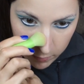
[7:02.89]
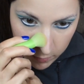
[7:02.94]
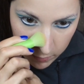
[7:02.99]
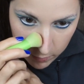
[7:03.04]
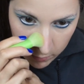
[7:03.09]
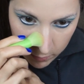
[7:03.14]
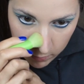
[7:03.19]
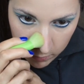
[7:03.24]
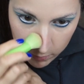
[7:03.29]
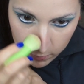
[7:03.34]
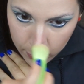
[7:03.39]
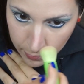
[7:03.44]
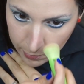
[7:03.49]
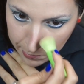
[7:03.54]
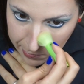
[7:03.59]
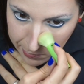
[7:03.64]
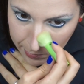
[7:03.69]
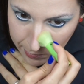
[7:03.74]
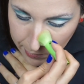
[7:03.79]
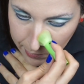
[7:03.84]
Now I'm
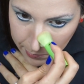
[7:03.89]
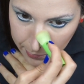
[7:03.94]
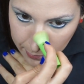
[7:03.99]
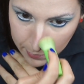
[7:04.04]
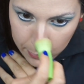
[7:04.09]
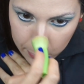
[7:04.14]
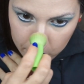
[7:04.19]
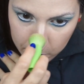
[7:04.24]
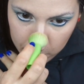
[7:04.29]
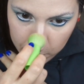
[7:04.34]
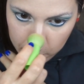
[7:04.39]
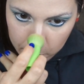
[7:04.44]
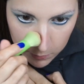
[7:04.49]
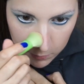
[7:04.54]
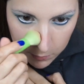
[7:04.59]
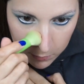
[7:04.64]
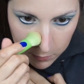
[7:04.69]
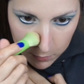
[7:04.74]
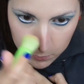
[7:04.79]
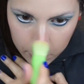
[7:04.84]
gonna take it on my
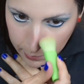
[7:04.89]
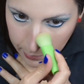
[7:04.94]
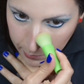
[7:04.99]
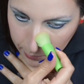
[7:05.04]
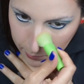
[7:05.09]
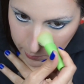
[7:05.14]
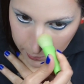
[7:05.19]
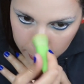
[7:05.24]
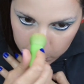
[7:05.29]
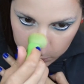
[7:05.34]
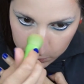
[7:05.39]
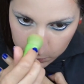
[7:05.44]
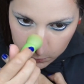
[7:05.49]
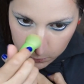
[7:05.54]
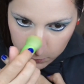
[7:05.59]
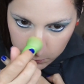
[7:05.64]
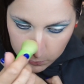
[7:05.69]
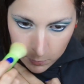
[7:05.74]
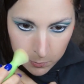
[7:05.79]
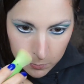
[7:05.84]
nose, the
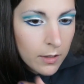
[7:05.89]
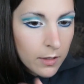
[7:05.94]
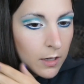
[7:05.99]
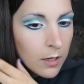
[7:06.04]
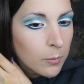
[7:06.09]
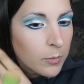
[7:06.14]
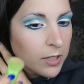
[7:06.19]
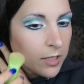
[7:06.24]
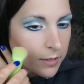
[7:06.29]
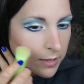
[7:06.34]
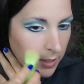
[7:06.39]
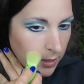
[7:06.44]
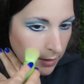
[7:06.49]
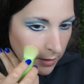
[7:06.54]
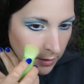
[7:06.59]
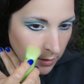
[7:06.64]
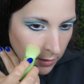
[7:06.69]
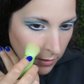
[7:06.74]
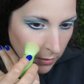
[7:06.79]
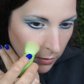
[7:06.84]
middle, and then I'm gonna
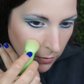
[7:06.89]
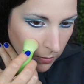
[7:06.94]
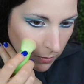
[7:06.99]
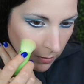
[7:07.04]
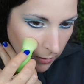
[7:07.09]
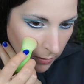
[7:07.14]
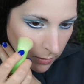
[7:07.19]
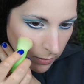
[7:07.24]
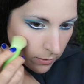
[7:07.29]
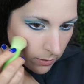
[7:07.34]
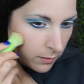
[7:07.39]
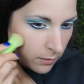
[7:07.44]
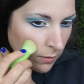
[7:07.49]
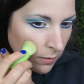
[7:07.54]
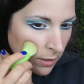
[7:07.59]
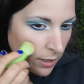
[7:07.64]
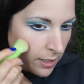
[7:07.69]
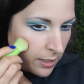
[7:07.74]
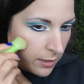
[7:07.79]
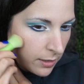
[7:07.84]
take it across
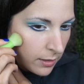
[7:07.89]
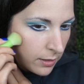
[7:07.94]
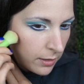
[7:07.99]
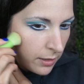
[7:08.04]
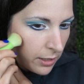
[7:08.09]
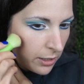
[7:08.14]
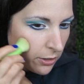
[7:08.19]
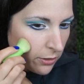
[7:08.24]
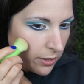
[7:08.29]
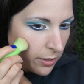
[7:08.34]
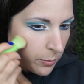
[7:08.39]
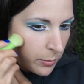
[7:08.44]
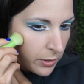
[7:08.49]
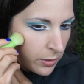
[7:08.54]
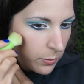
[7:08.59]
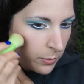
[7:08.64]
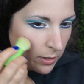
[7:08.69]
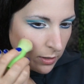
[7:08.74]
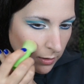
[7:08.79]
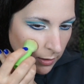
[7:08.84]
right in here in
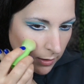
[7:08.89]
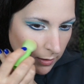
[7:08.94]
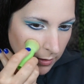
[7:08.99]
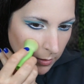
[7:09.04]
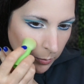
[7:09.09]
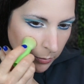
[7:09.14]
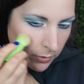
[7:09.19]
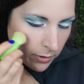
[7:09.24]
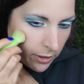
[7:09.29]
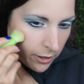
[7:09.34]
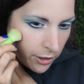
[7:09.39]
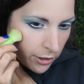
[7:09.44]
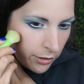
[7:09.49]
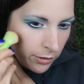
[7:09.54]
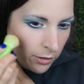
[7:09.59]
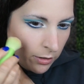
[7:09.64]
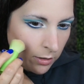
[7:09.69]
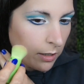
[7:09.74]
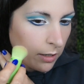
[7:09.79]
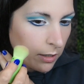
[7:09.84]
between like the
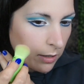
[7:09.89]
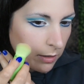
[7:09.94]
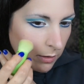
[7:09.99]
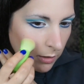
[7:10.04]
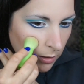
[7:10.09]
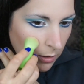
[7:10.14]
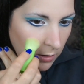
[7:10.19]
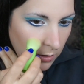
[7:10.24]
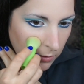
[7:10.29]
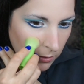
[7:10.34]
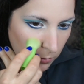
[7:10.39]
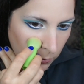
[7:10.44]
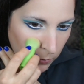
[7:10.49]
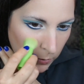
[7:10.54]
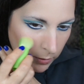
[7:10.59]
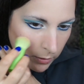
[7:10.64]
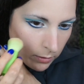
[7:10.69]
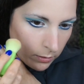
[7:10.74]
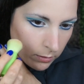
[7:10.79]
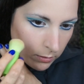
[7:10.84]
blush and the
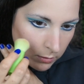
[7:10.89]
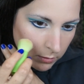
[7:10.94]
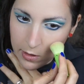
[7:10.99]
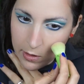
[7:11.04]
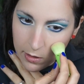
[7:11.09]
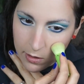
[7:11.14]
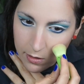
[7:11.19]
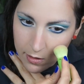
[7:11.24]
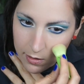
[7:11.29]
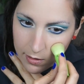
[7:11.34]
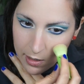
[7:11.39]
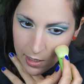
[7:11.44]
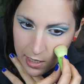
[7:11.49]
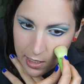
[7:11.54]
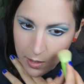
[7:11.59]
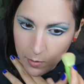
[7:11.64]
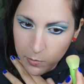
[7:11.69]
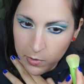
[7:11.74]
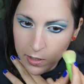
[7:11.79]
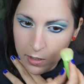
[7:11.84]
contour, and just a
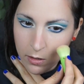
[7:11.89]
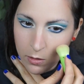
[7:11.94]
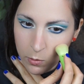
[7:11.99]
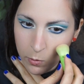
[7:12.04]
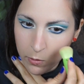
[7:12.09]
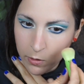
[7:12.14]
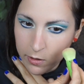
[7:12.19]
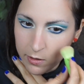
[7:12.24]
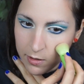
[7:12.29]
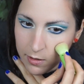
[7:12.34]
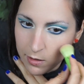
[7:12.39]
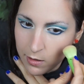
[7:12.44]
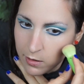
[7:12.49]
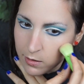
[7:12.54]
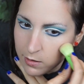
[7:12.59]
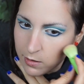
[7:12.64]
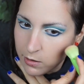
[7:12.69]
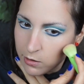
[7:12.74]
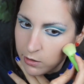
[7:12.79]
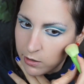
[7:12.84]
tiny bit towards the
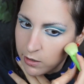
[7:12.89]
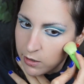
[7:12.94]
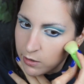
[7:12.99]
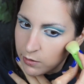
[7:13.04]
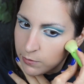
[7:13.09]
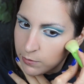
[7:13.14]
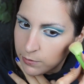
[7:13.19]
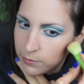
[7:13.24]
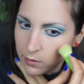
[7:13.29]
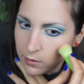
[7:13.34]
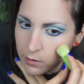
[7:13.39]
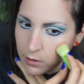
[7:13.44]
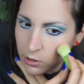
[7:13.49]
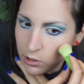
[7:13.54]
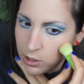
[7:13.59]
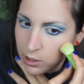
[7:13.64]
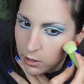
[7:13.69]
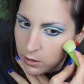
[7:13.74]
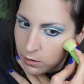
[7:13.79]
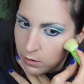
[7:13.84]
center of the
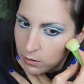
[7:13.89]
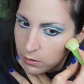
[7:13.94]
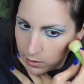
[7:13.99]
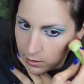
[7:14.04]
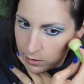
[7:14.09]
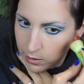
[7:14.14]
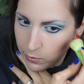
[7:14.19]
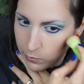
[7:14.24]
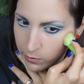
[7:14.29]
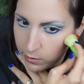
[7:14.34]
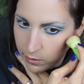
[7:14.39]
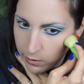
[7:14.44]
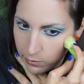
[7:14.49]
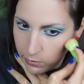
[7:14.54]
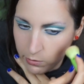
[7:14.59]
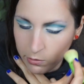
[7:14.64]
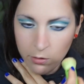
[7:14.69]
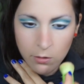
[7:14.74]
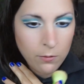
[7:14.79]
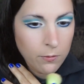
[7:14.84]
cheek. I don't want to
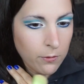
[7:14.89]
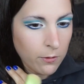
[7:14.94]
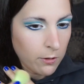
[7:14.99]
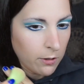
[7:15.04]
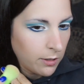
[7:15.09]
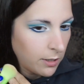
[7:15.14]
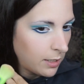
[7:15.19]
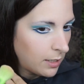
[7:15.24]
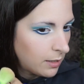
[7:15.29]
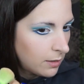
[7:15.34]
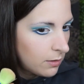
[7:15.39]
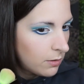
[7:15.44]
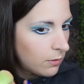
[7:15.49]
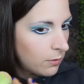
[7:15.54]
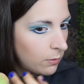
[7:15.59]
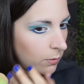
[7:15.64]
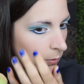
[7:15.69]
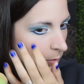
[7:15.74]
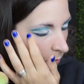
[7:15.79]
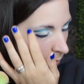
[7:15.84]
go too far
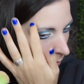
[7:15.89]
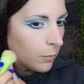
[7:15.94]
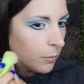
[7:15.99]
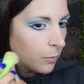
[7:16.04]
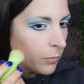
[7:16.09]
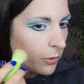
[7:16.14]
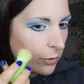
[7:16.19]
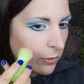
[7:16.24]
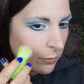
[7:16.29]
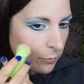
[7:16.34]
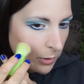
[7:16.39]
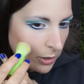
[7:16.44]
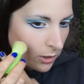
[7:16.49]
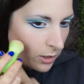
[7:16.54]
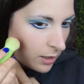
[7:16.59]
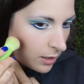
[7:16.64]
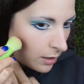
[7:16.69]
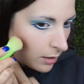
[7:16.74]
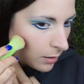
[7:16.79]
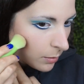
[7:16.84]
into the middle of my
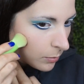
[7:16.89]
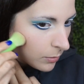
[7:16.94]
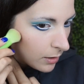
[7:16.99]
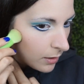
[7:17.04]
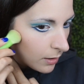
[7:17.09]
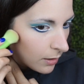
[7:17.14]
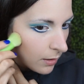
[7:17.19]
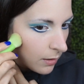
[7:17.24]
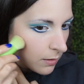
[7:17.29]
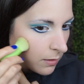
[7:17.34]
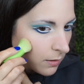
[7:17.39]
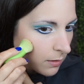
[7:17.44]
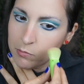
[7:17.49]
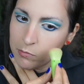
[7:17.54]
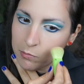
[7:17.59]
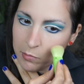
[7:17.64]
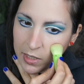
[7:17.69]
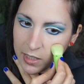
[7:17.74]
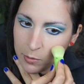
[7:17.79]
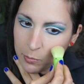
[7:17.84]
cheek because
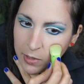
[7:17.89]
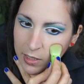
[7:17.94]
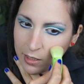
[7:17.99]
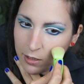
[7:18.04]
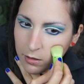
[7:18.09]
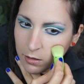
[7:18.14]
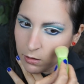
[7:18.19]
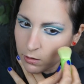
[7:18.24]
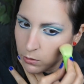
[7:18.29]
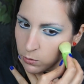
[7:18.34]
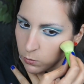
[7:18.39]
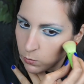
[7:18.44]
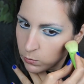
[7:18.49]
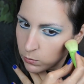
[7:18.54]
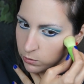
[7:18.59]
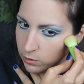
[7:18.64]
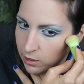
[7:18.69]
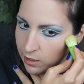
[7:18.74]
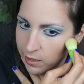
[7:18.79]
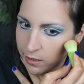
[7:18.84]
it make me look
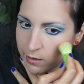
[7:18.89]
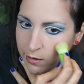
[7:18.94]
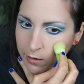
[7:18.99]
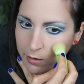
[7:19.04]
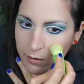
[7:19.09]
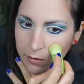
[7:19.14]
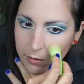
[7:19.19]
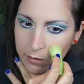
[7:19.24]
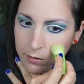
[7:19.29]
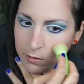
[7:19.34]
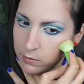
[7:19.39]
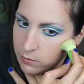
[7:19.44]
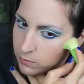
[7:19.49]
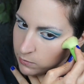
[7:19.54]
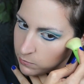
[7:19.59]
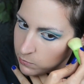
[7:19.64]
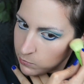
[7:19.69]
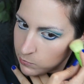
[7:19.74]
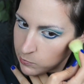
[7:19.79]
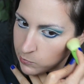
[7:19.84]
older, I think, as
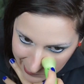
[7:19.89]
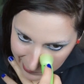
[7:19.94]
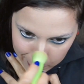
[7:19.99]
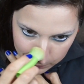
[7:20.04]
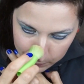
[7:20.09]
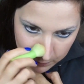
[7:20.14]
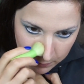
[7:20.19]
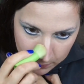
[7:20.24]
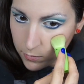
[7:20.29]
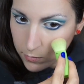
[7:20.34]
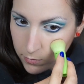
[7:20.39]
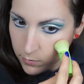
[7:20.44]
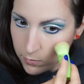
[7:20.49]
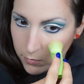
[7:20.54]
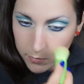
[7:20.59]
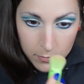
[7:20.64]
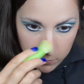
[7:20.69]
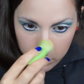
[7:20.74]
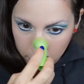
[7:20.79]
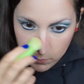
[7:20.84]
I proceed to add more.
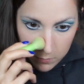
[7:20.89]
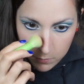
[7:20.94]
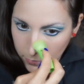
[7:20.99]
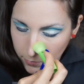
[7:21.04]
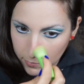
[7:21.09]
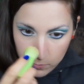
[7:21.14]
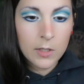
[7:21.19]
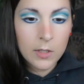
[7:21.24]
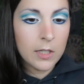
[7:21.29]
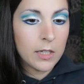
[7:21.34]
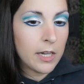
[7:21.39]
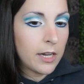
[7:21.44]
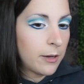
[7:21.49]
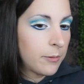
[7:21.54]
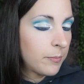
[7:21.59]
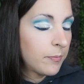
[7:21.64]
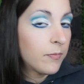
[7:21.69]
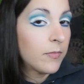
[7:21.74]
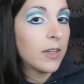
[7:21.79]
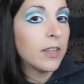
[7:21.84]

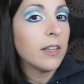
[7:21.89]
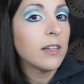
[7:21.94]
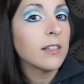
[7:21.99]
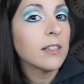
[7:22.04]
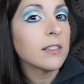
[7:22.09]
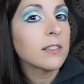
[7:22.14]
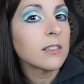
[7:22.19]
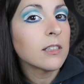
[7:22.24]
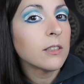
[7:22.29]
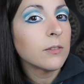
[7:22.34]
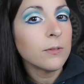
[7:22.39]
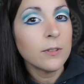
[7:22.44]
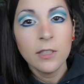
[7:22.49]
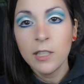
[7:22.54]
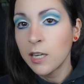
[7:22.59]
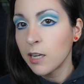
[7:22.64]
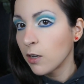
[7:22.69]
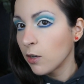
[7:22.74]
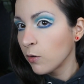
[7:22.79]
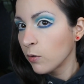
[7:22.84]
Okay, I think that's good for
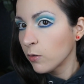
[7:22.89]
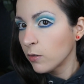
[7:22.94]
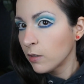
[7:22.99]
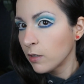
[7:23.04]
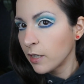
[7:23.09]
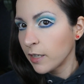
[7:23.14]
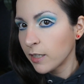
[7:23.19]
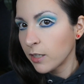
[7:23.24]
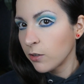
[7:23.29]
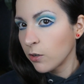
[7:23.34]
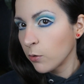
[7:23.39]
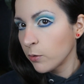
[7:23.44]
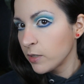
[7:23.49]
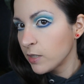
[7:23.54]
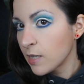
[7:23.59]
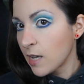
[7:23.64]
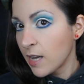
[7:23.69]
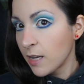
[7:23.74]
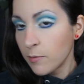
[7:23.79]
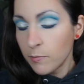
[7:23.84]
now. I can
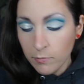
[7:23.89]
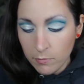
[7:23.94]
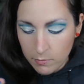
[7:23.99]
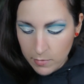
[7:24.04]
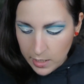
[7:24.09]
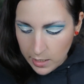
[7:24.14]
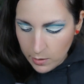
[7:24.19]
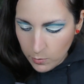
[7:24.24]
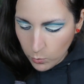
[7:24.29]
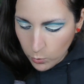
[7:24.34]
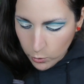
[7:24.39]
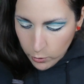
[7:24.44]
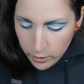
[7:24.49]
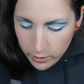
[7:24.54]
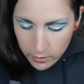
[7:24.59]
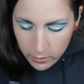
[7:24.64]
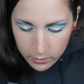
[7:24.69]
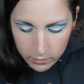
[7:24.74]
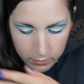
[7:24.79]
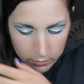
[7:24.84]
always add in
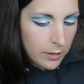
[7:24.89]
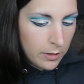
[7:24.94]
more.